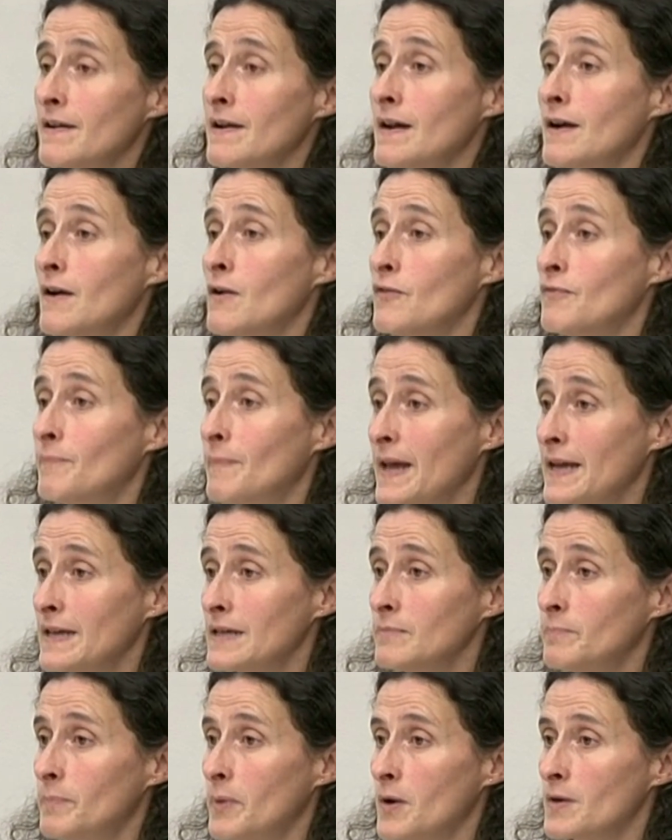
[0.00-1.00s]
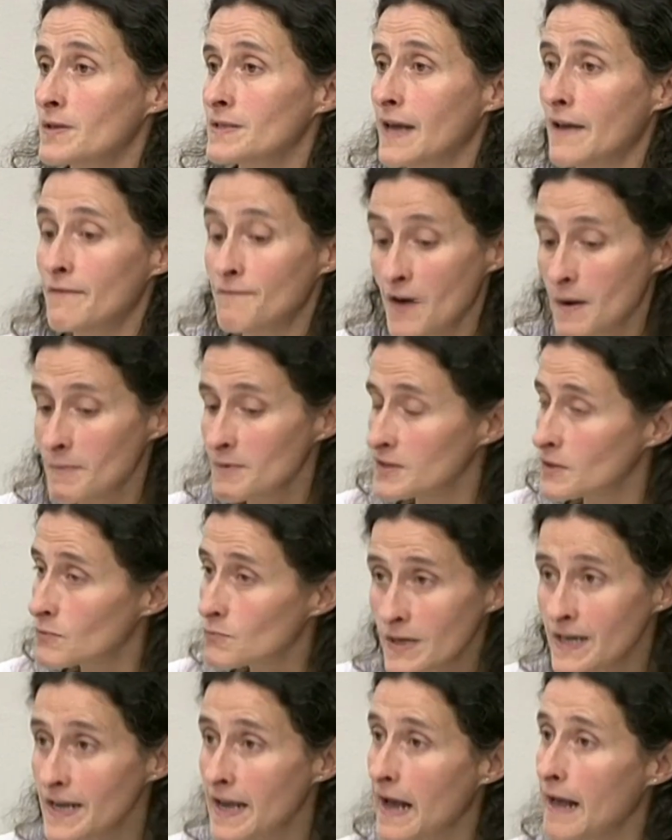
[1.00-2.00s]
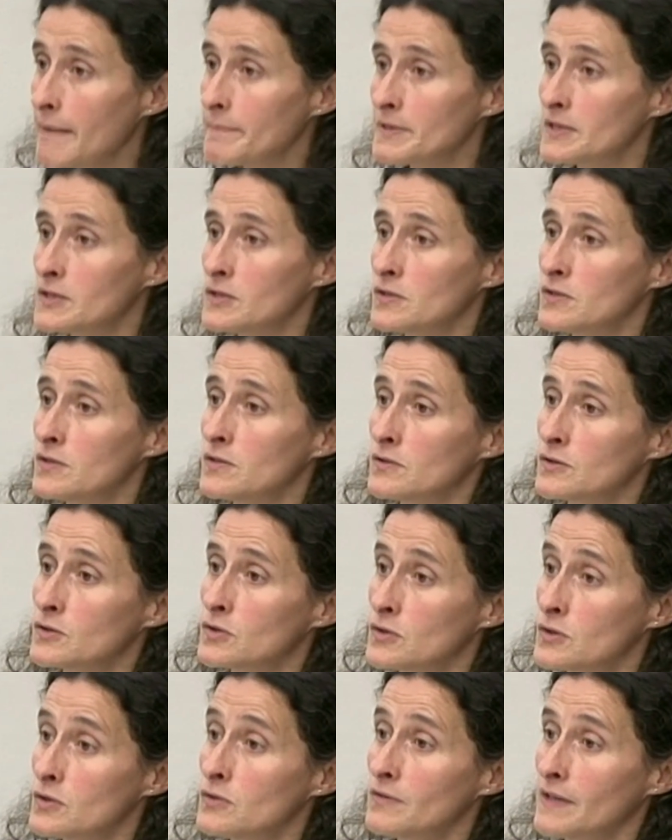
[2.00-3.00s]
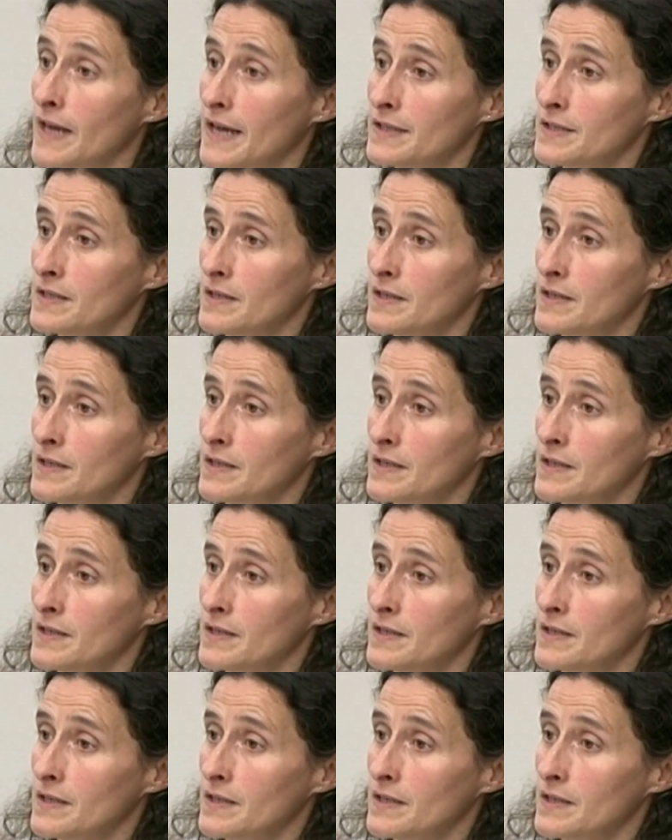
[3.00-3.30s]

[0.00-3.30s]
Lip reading: of blanket bogs, and farmers are really happy to do that.